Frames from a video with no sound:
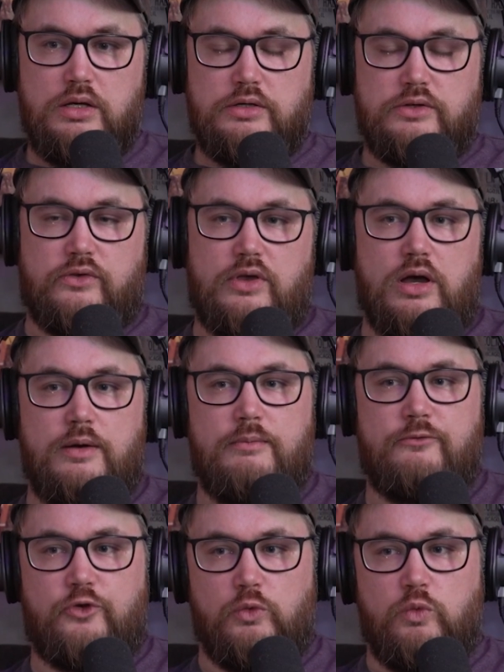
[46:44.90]
just come
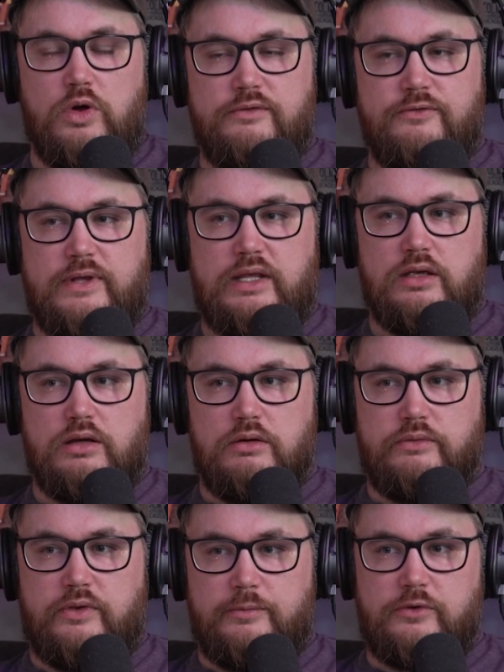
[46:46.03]
for one video,
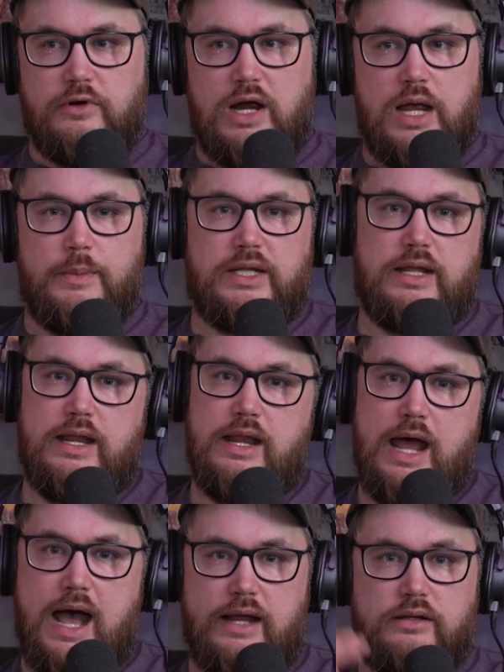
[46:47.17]
subscribe, and then
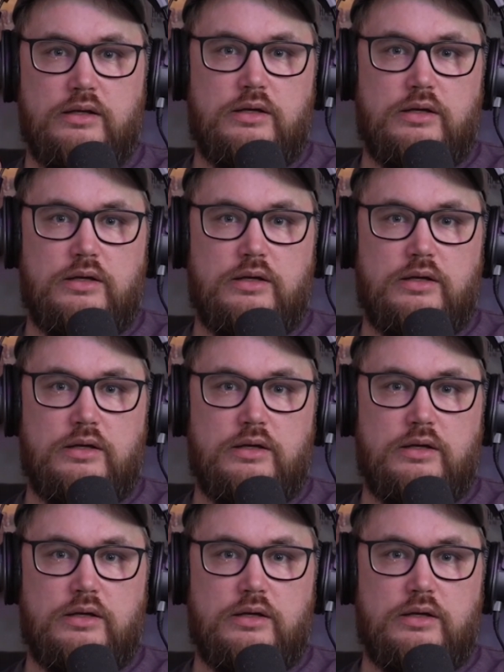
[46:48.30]
not